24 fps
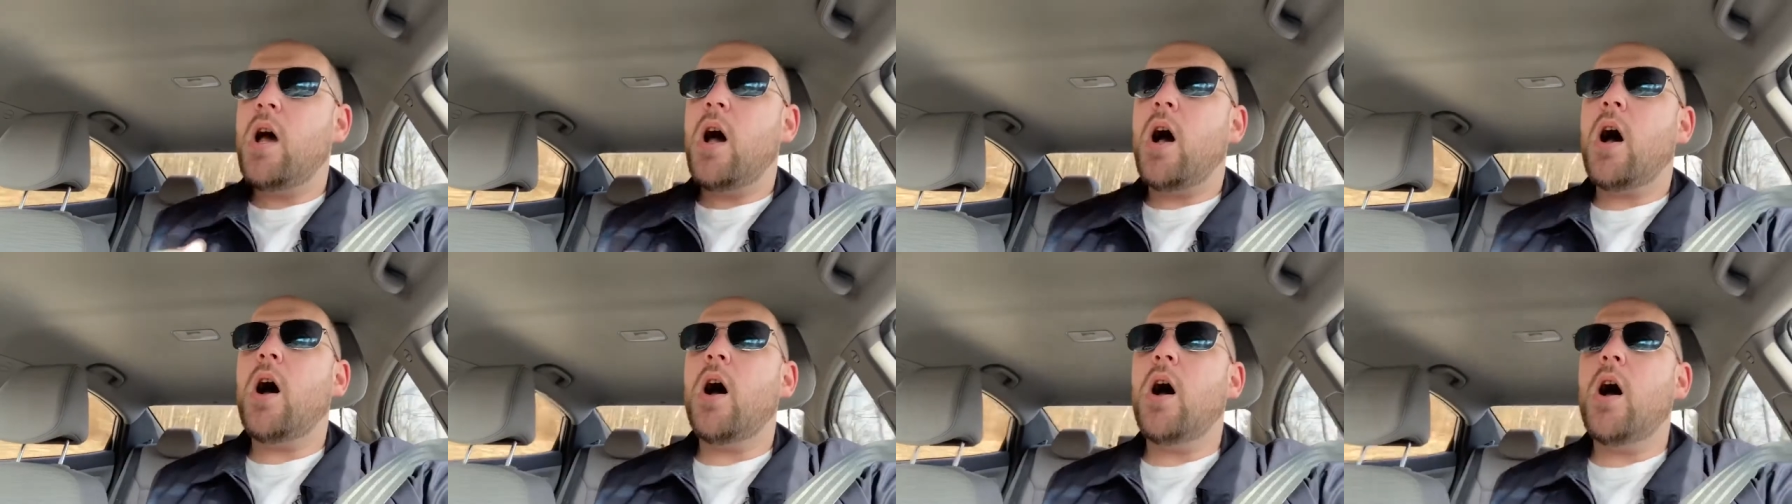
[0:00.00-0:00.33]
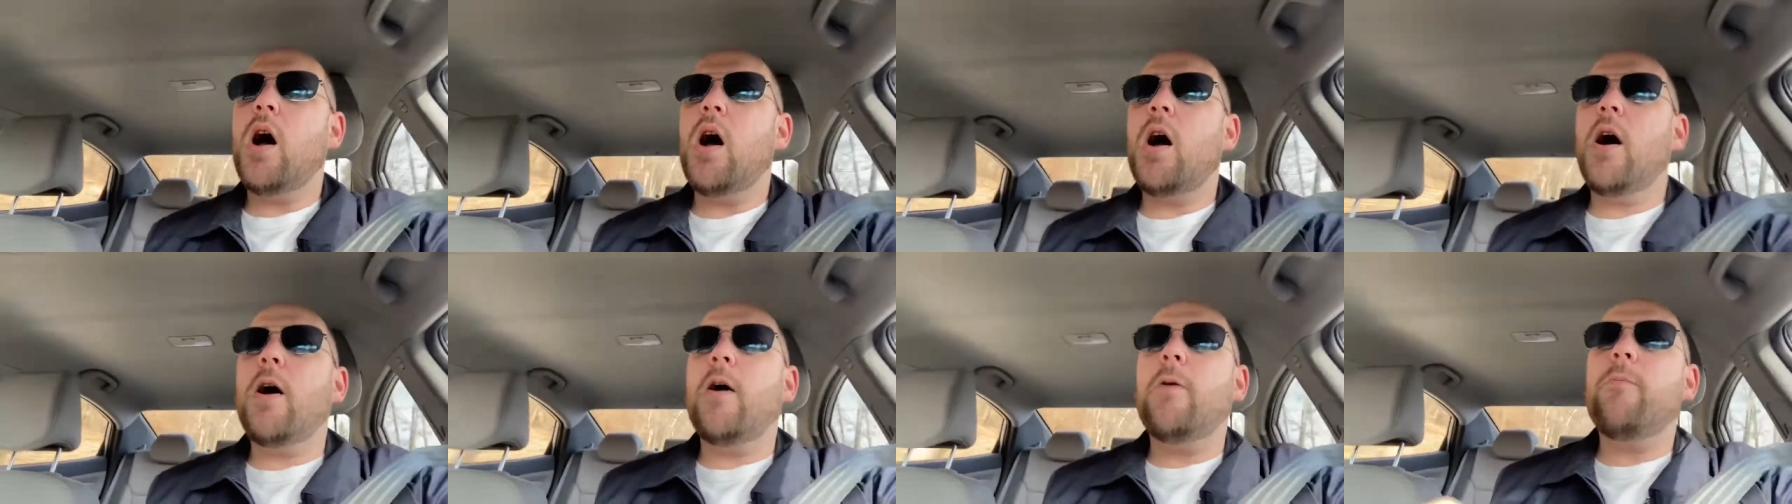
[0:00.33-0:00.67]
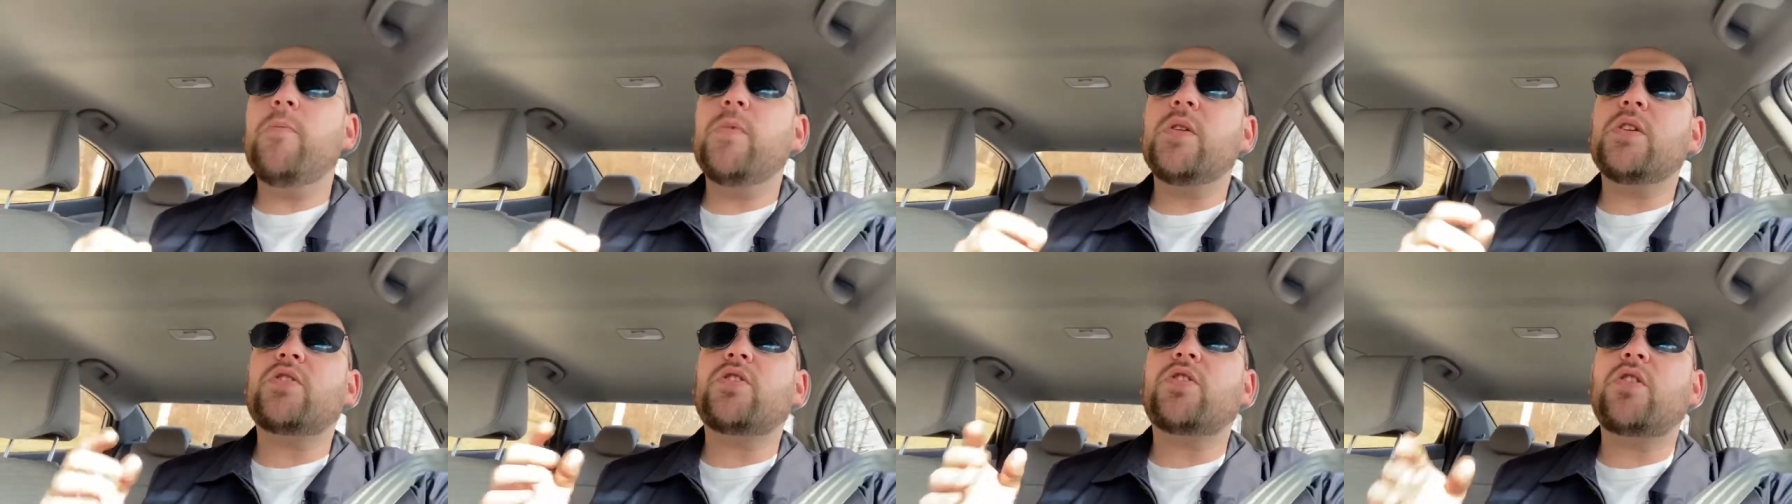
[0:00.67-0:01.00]

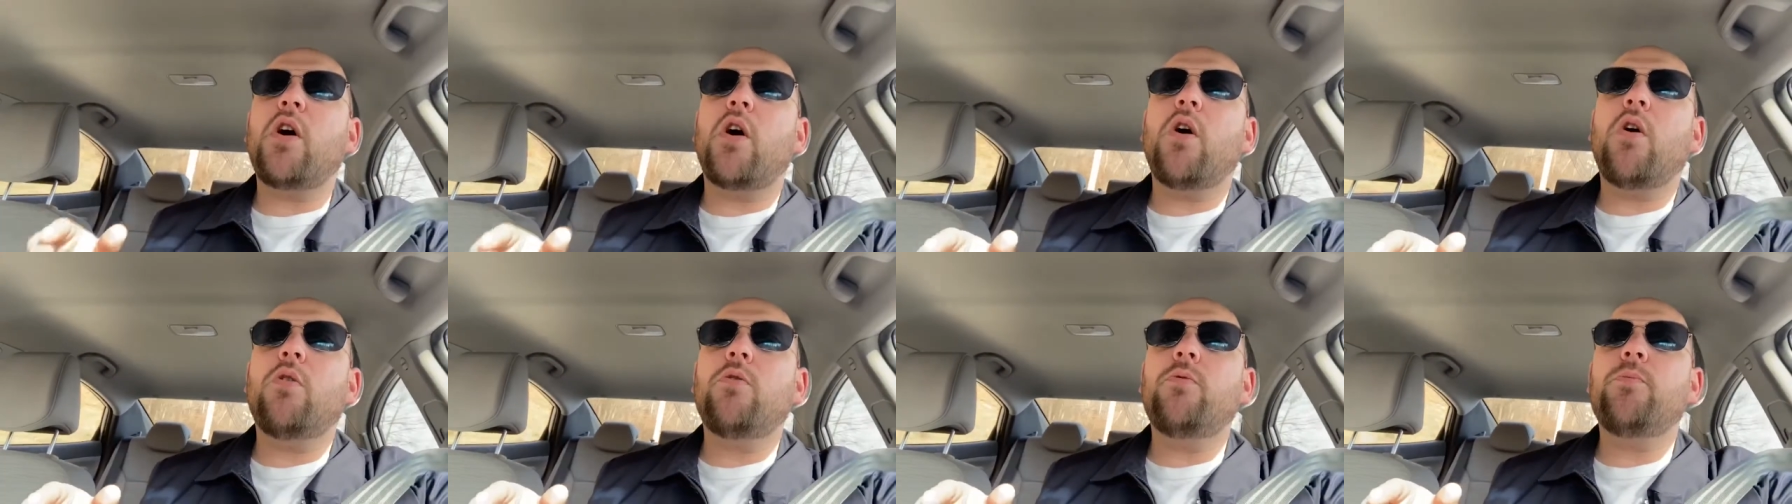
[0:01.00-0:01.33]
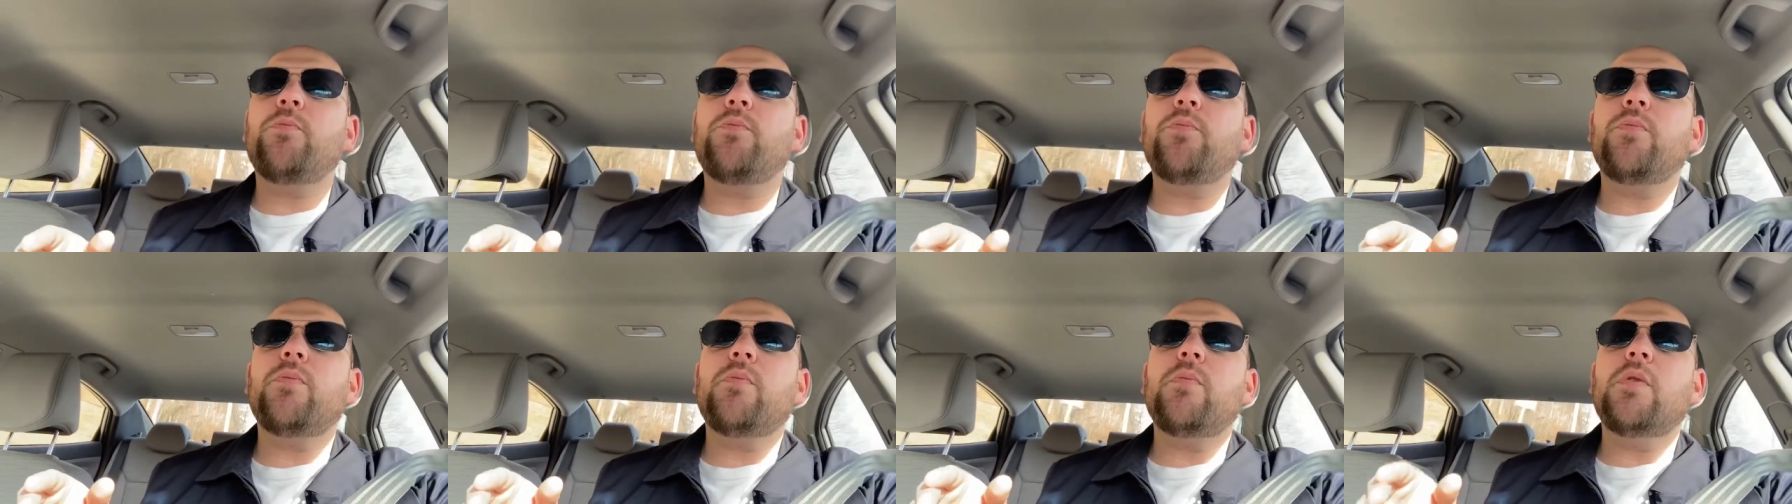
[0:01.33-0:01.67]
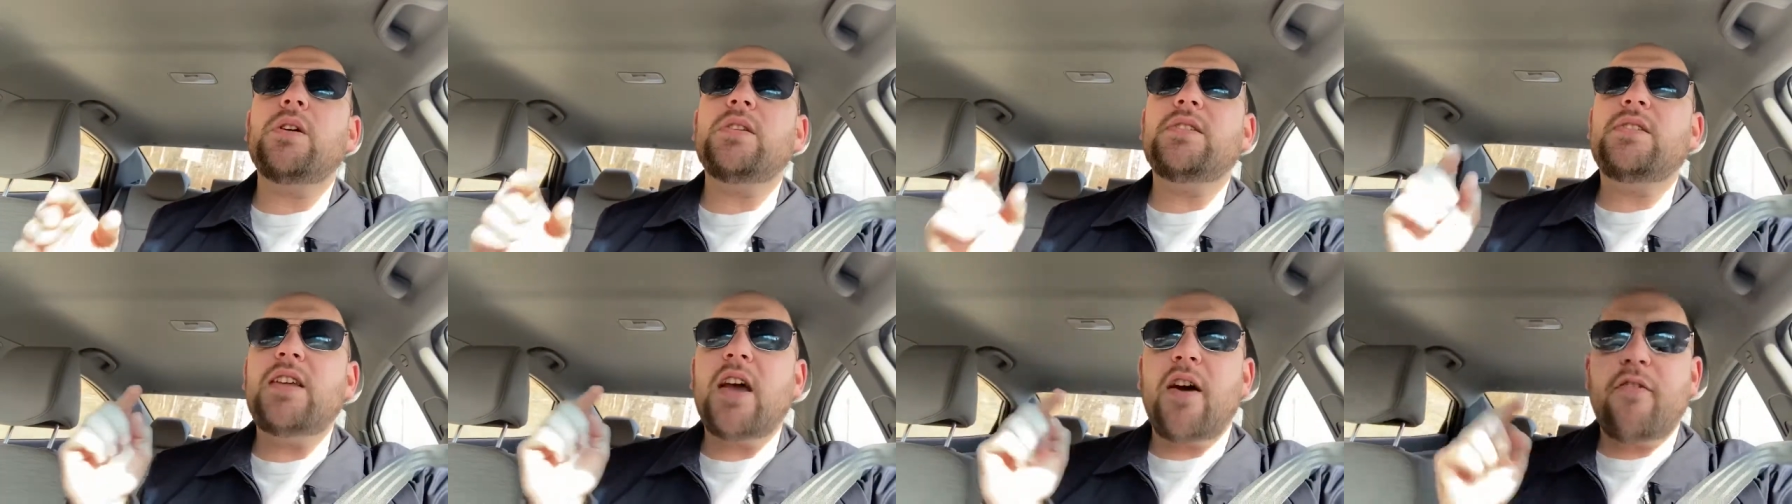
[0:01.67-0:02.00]
Um, so
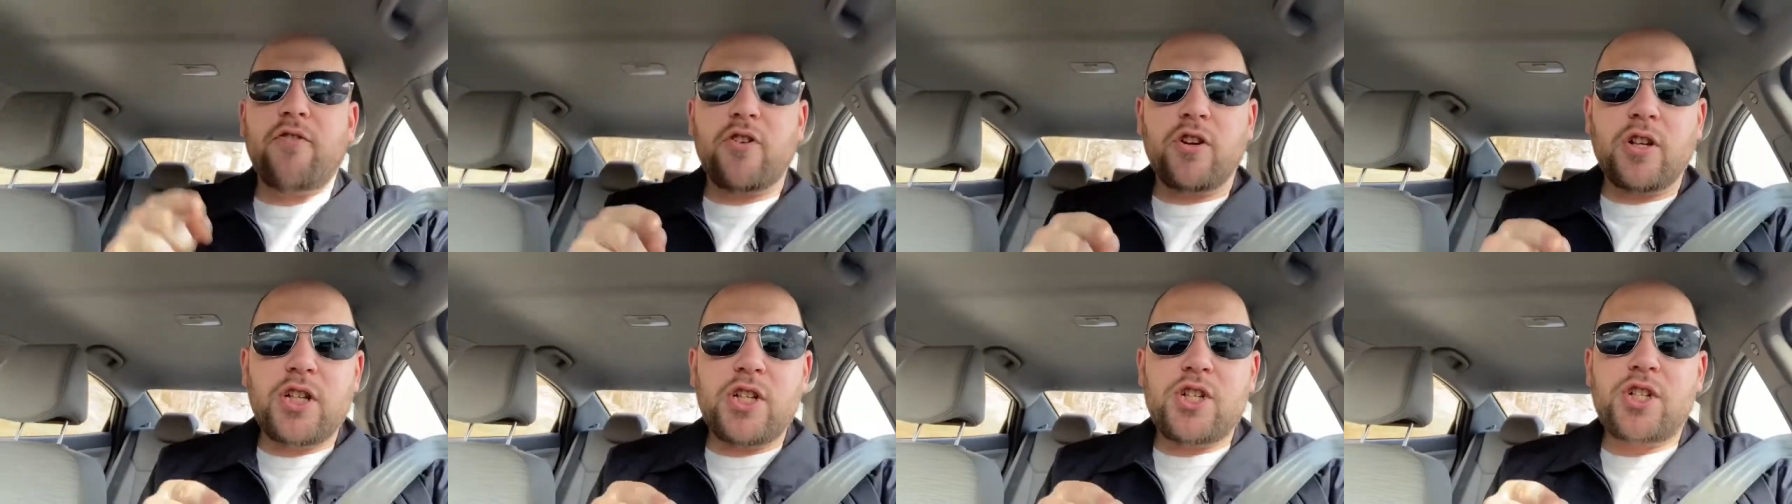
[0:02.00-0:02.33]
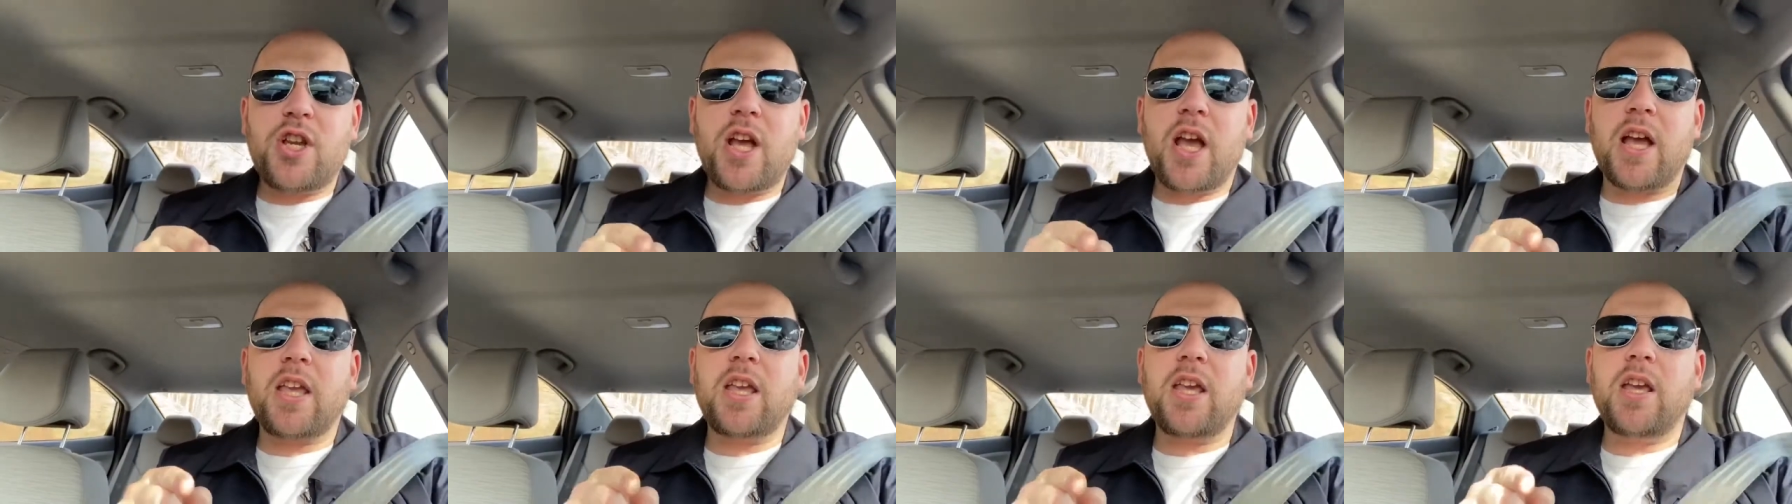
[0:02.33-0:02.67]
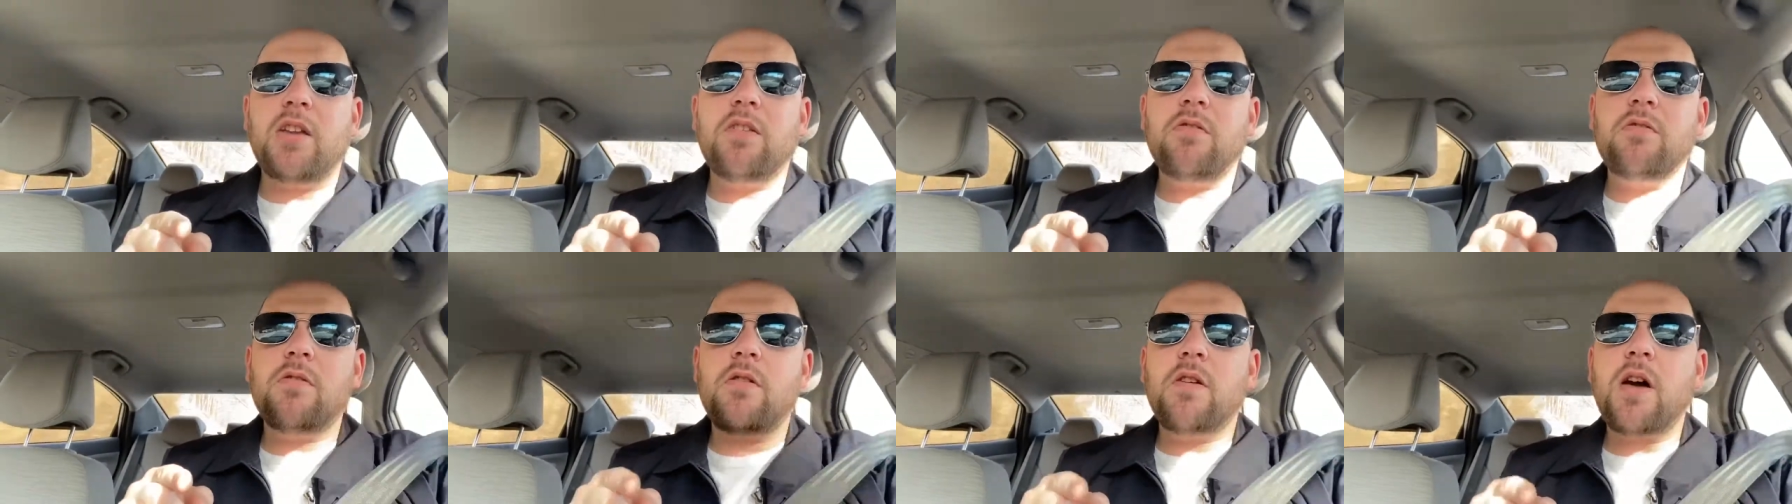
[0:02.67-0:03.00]
definitely check it.